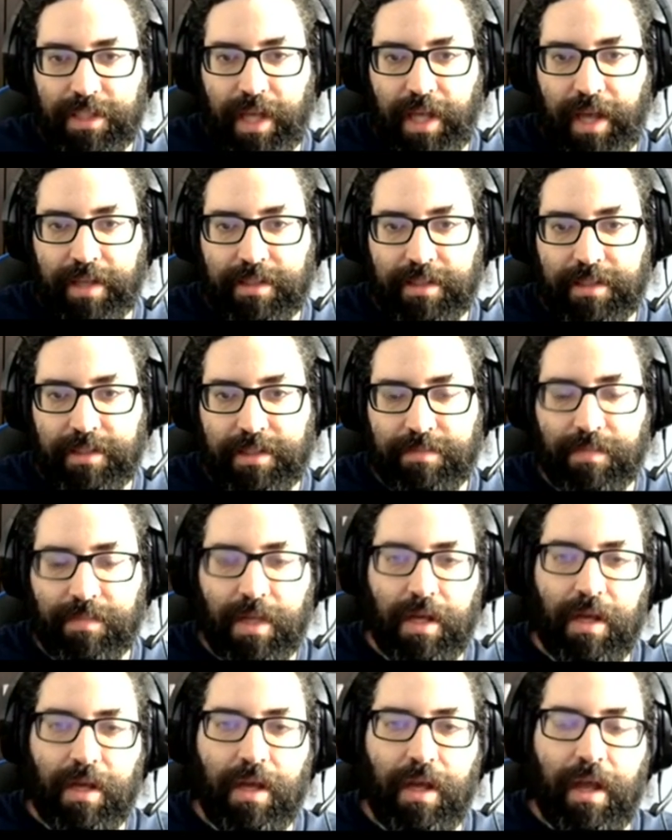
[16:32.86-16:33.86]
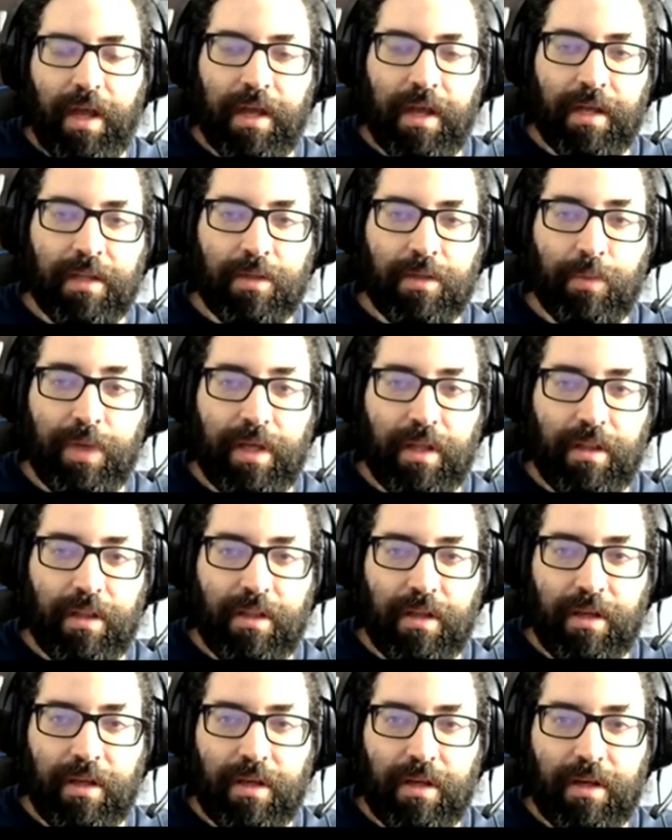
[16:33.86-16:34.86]
CS, and we
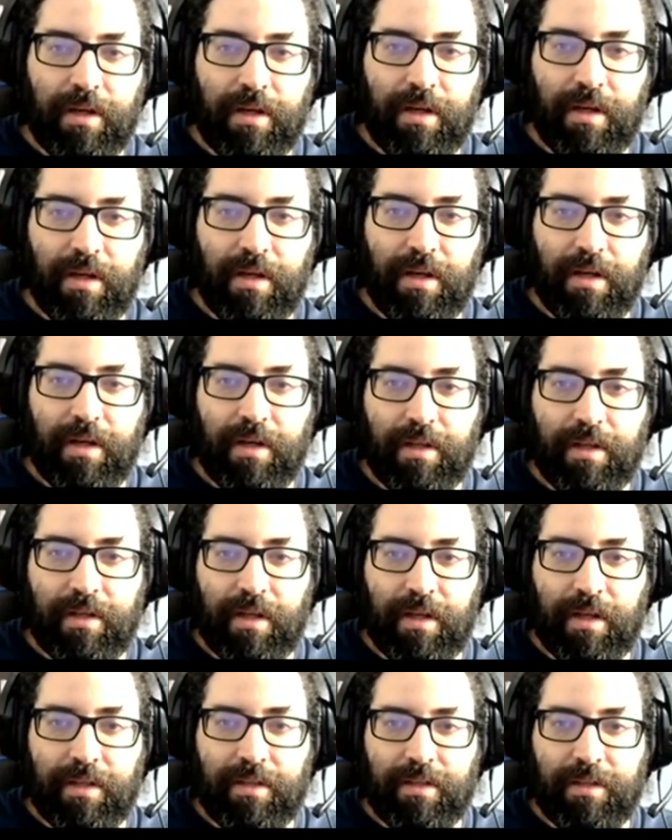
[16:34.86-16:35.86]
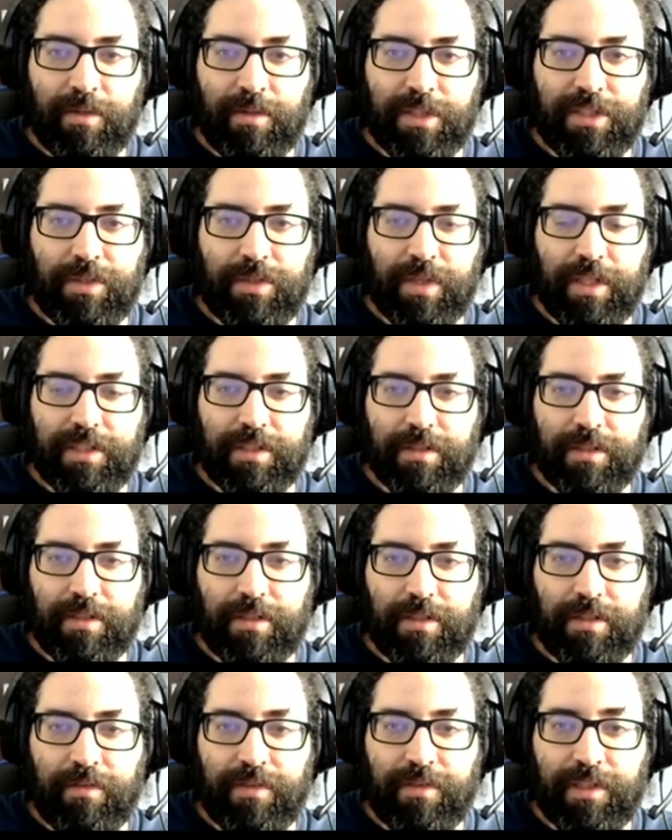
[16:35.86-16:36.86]
can think that the
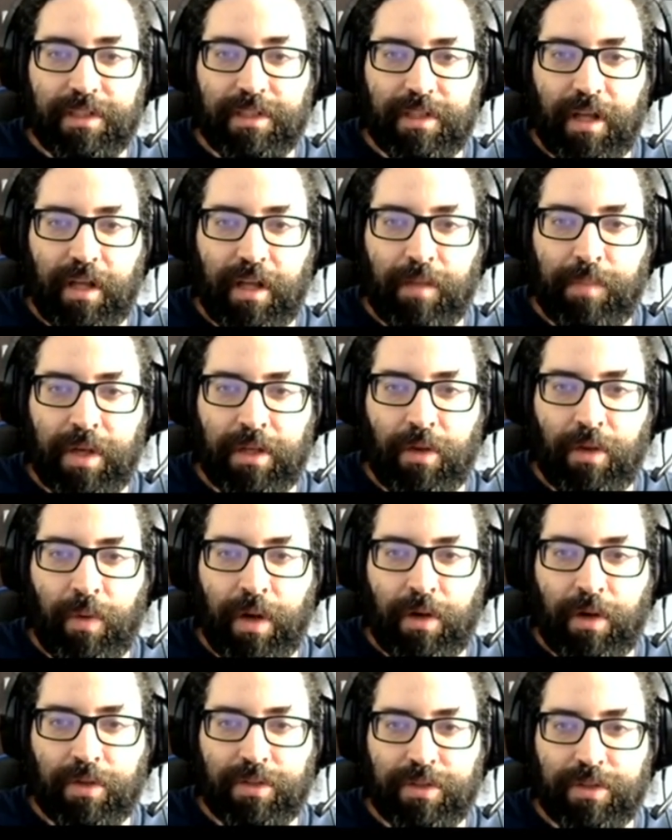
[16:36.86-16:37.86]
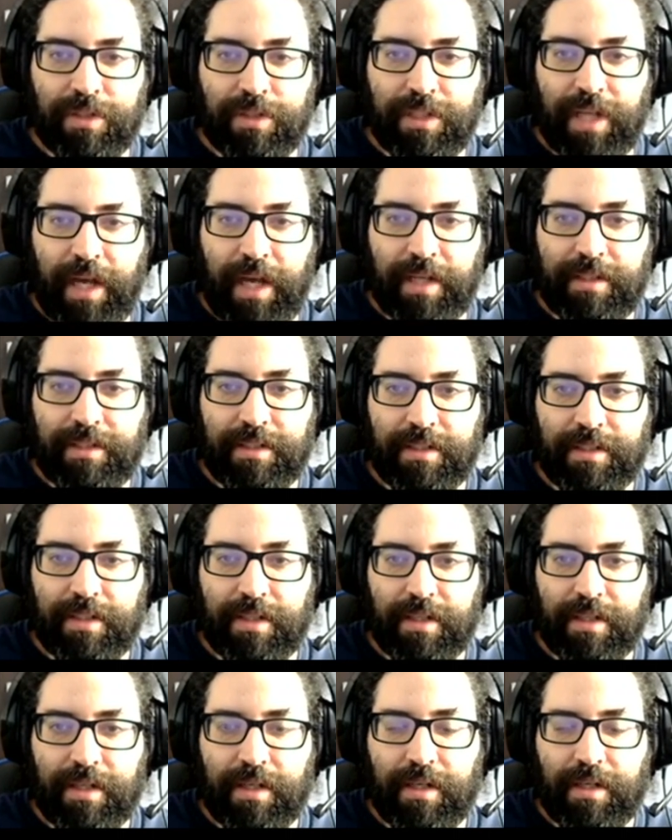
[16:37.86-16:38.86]
restrictions of this line bundle L to CS,
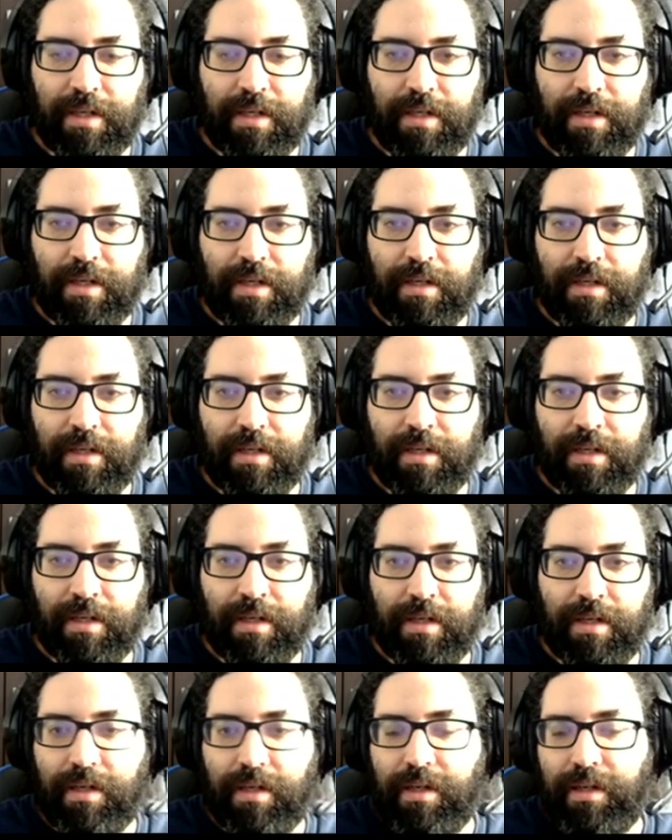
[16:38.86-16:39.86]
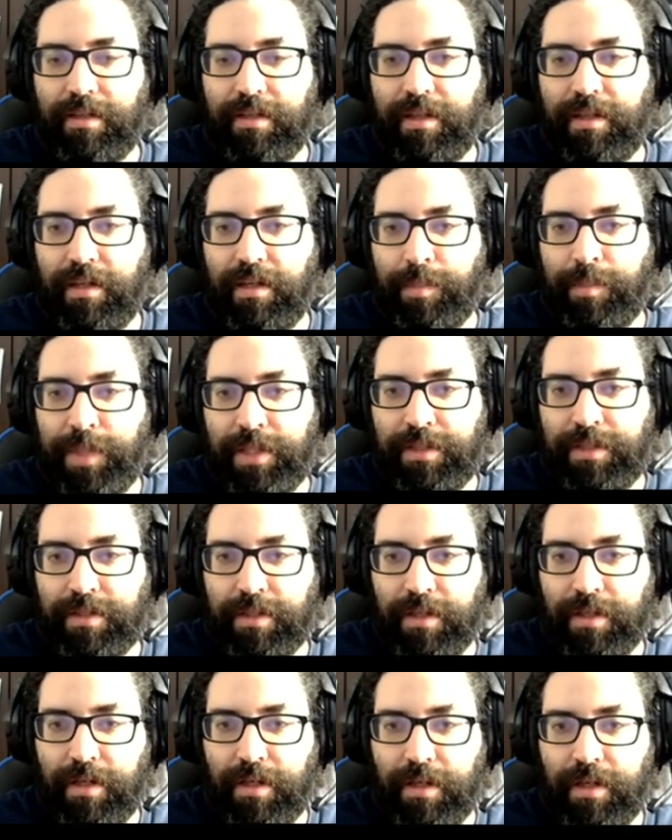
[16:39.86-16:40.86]
the
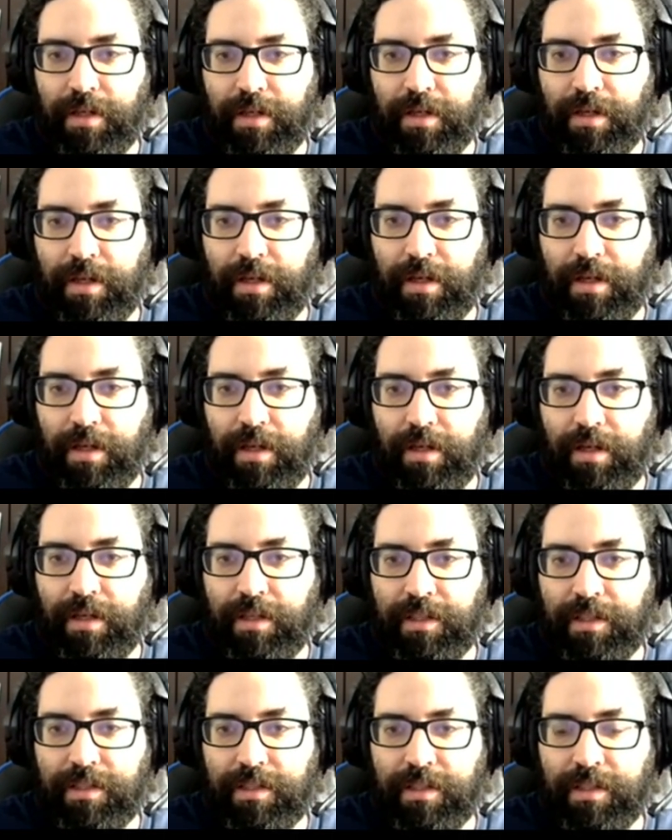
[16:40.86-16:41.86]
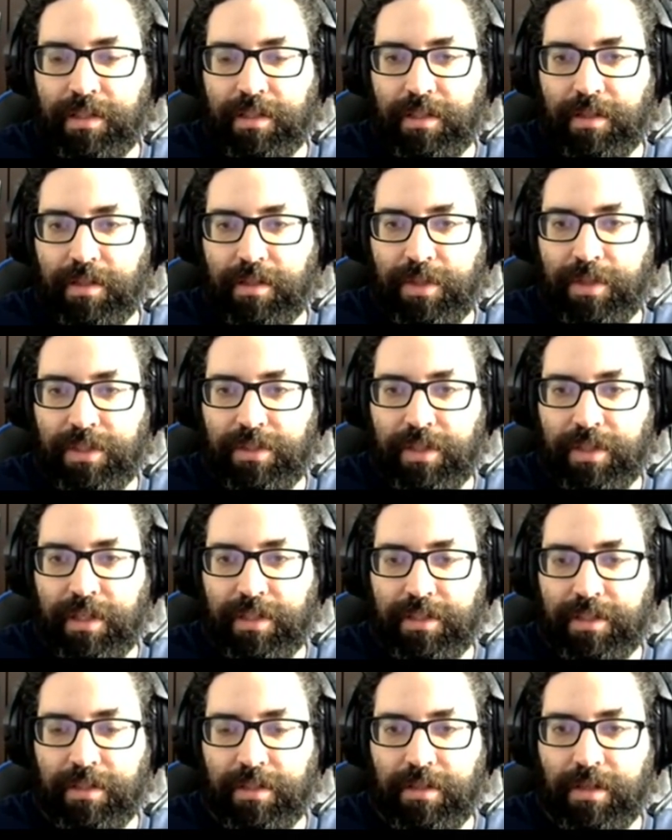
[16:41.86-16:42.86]
limit is the
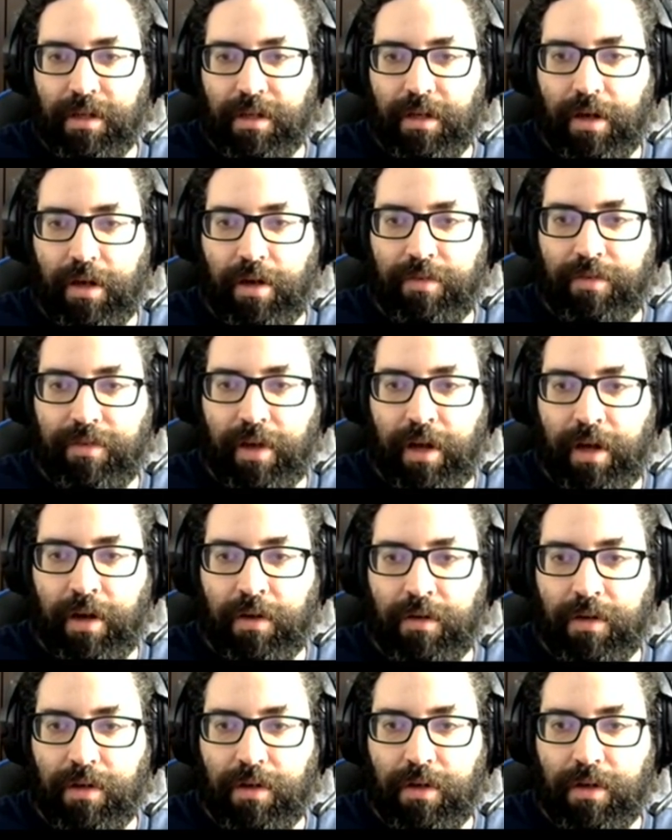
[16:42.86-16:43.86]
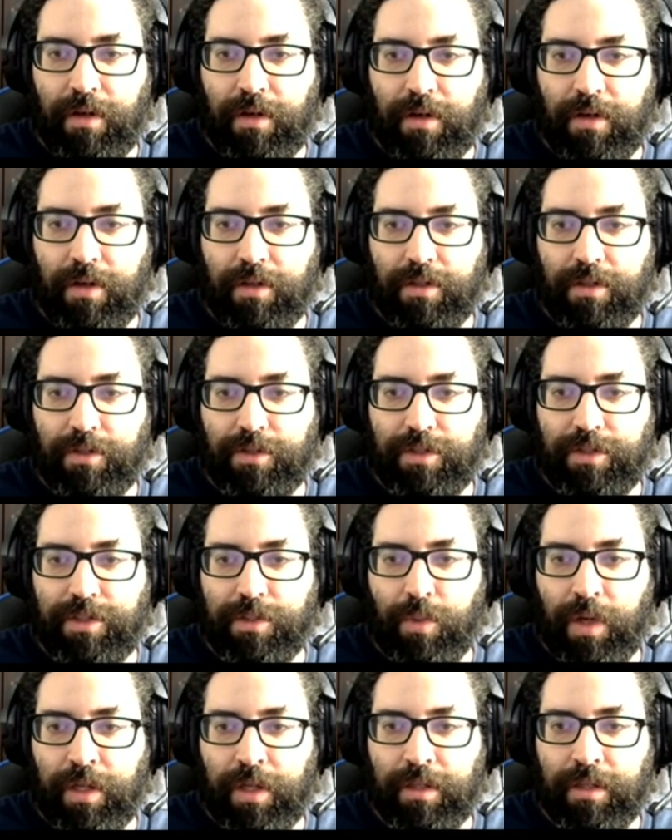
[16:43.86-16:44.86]
restriction of L to
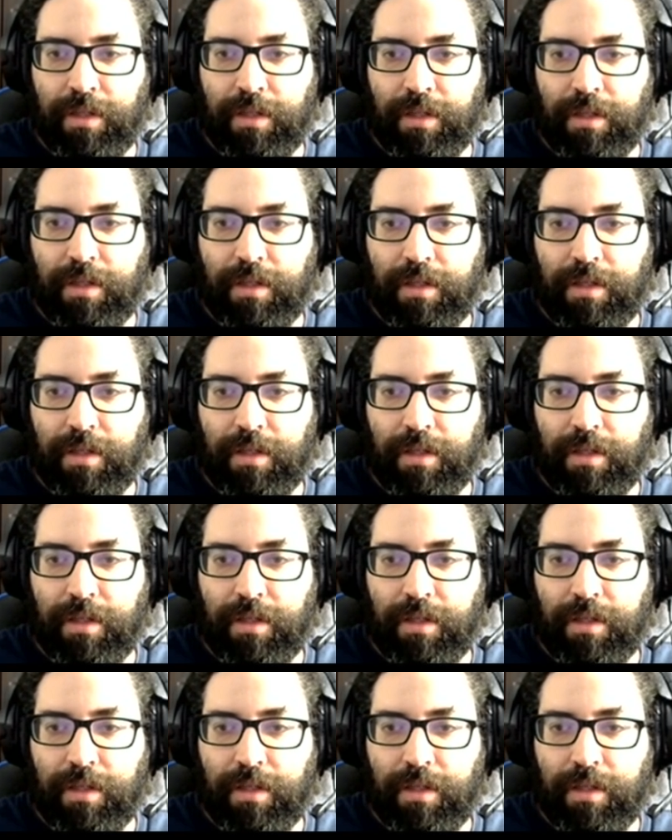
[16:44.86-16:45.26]
C1